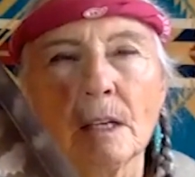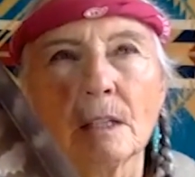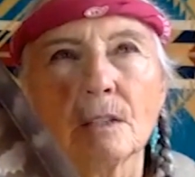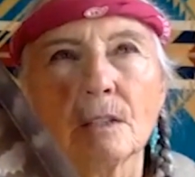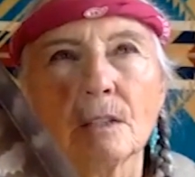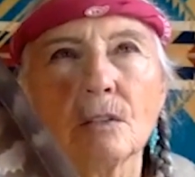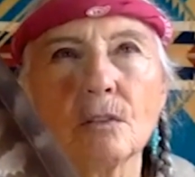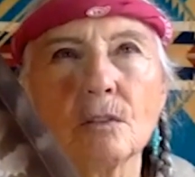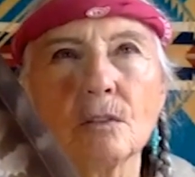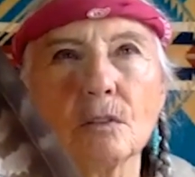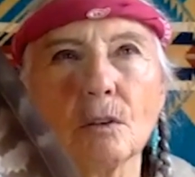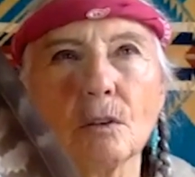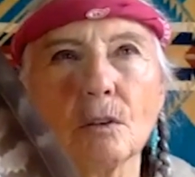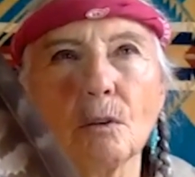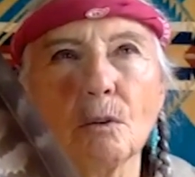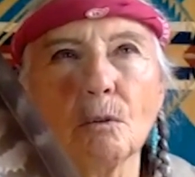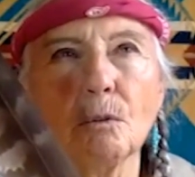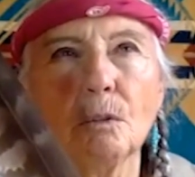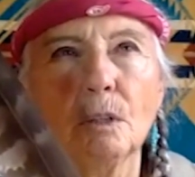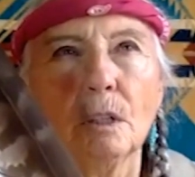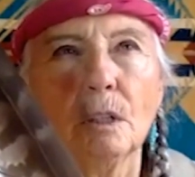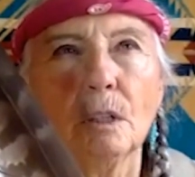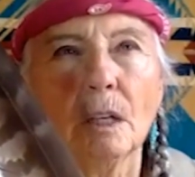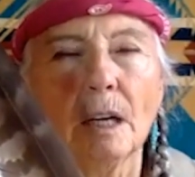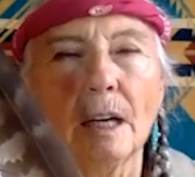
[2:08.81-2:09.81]

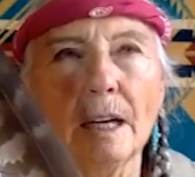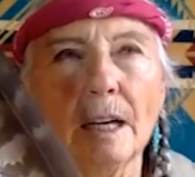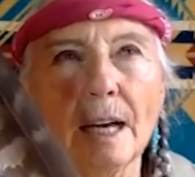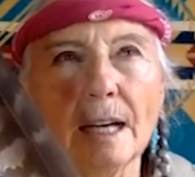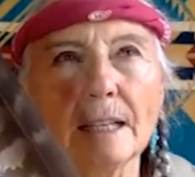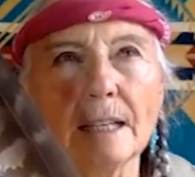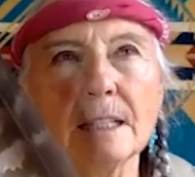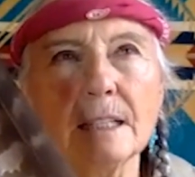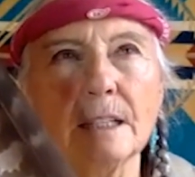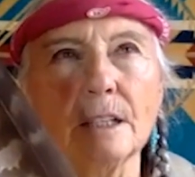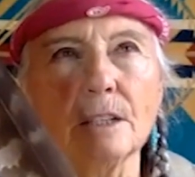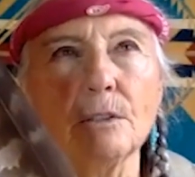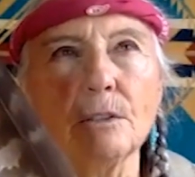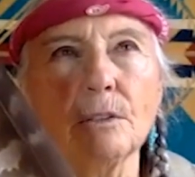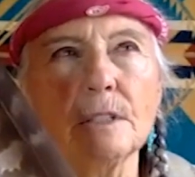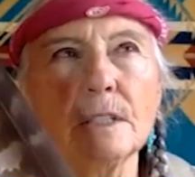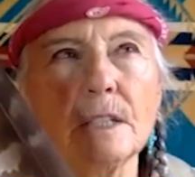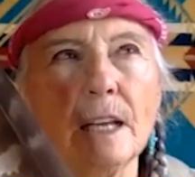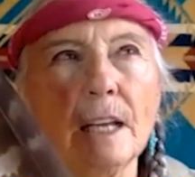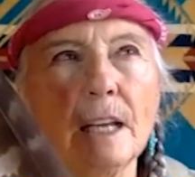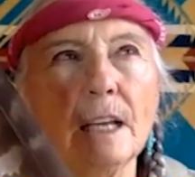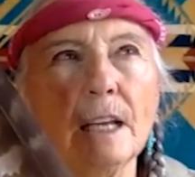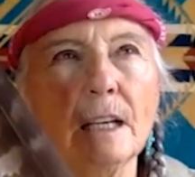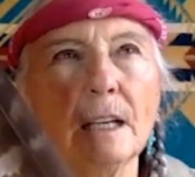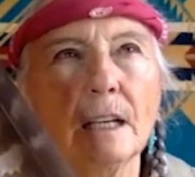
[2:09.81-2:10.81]
So I ask that you
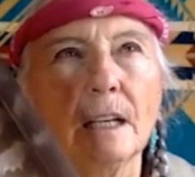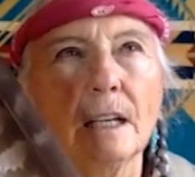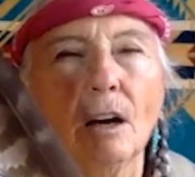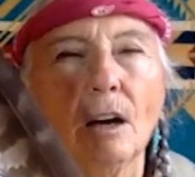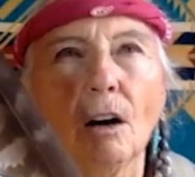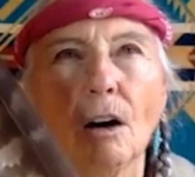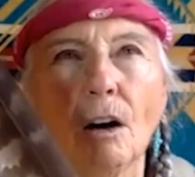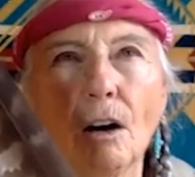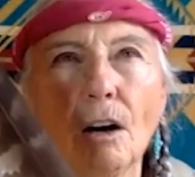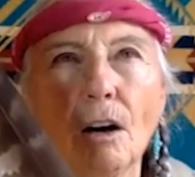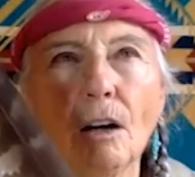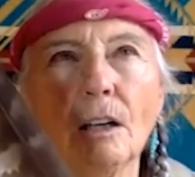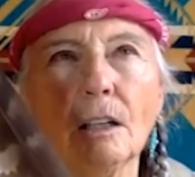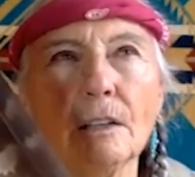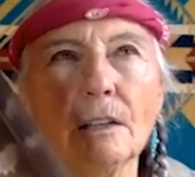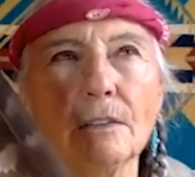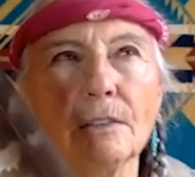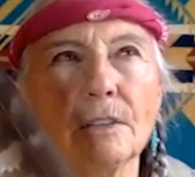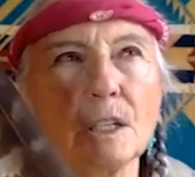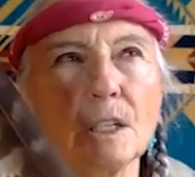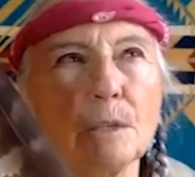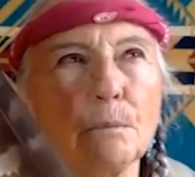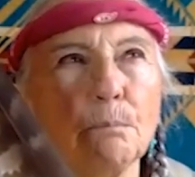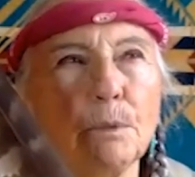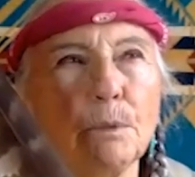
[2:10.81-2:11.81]
take all of
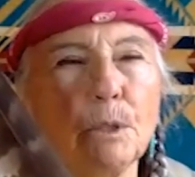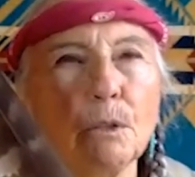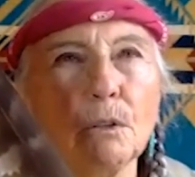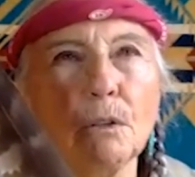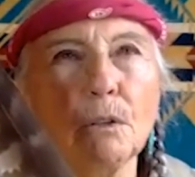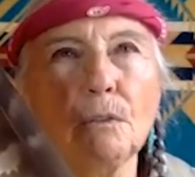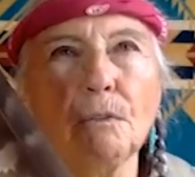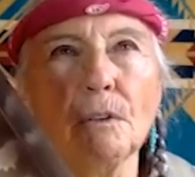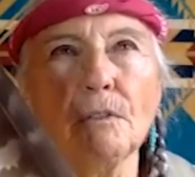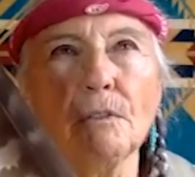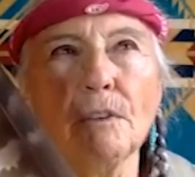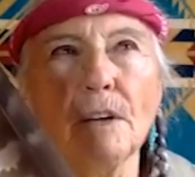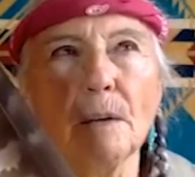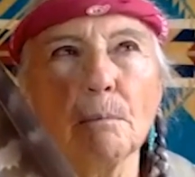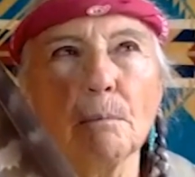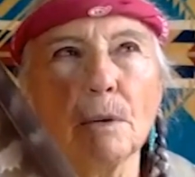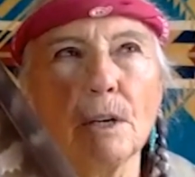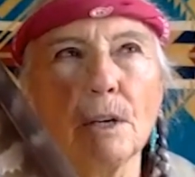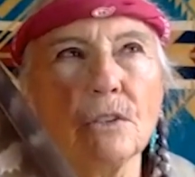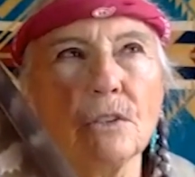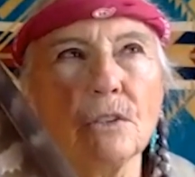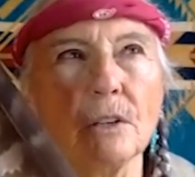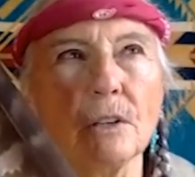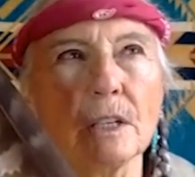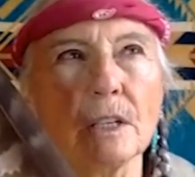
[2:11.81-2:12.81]
this beautiful
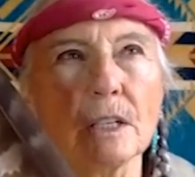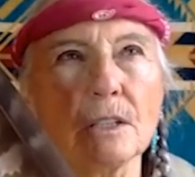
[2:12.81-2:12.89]
vibration,